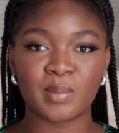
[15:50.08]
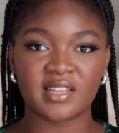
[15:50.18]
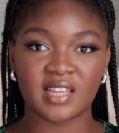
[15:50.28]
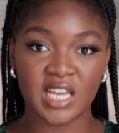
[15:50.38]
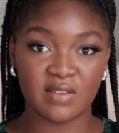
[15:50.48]
by
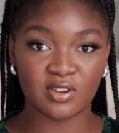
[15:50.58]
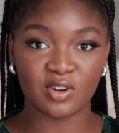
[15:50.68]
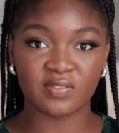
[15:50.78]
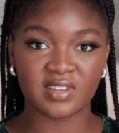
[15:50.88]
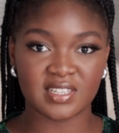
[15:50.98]
the evening
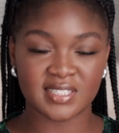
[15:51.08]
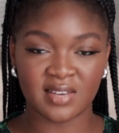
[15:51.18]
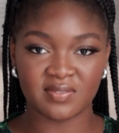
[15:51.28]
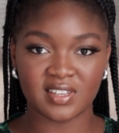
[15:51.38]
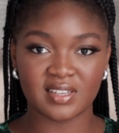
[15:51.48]
of day
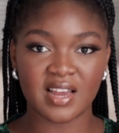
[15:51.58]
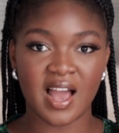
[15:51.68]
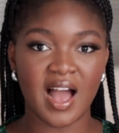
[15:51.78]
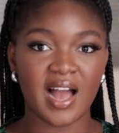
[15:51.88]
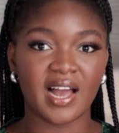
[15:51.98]
7,
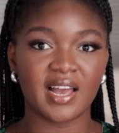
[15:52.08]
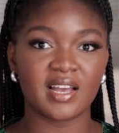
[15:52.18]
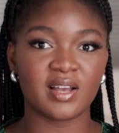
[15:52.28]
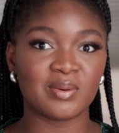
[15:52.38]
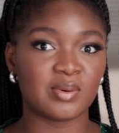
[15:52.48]
I
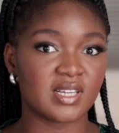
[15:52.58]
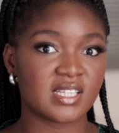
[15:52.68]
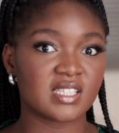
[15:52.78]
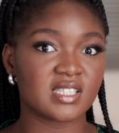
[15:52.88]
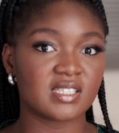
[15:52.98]

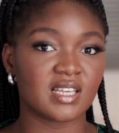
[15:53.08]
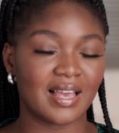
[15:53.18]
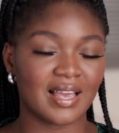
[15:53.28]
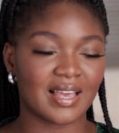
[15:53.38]
was sick.